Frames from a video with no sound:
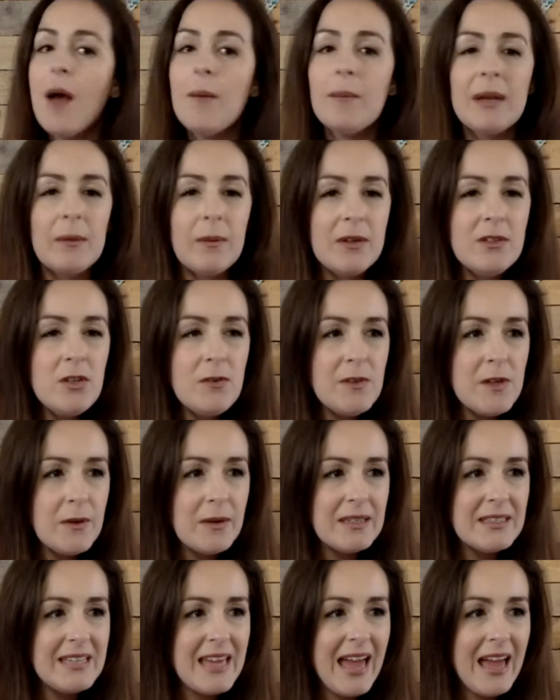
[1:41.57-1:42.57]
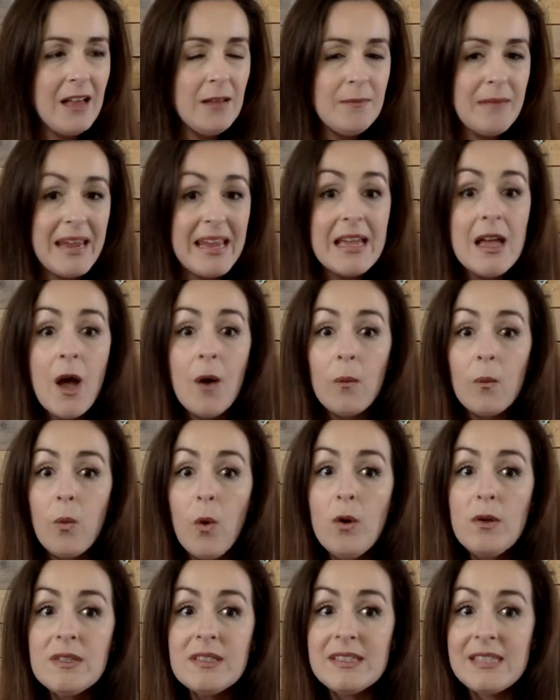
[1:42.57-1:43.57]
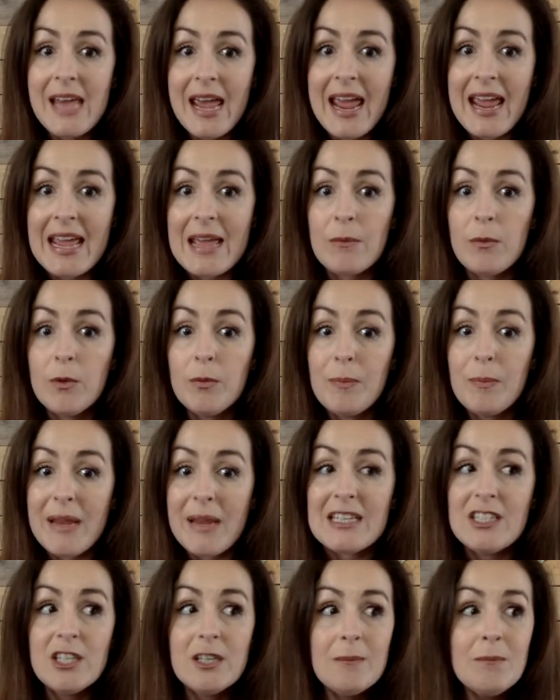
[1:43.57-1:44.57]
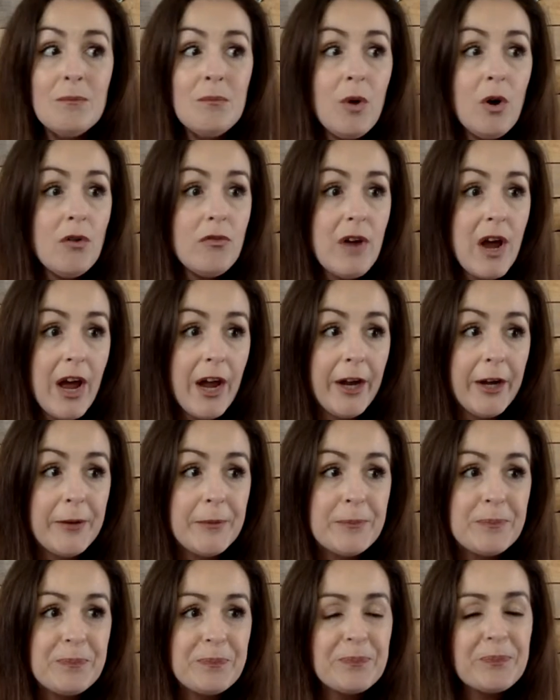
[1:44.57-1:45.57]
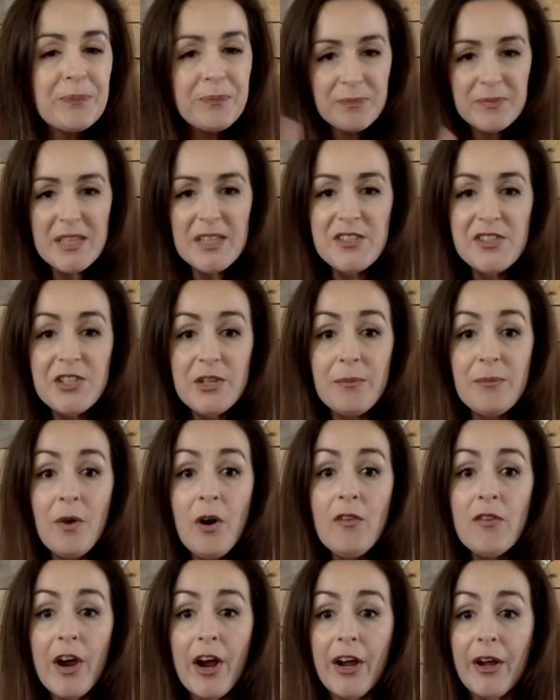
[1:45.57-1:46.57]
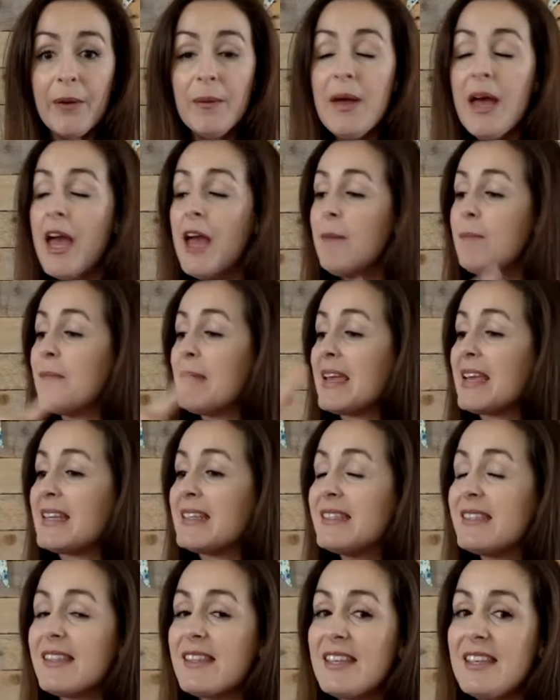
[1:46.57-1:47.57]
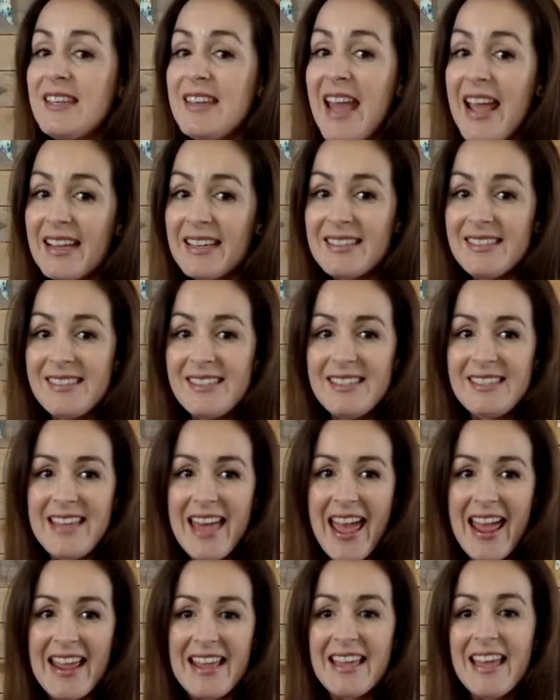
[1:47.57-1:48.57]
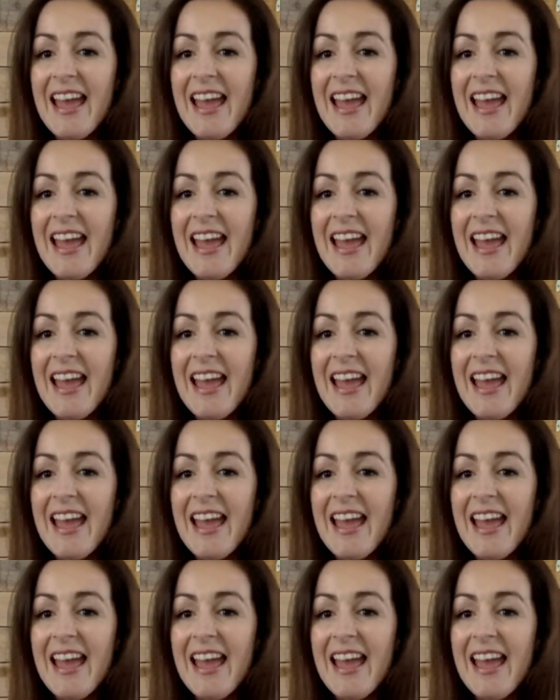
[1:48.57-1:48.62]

But I wonder if you can tell me what day it will be tomorrow. Tomorrow means the next day.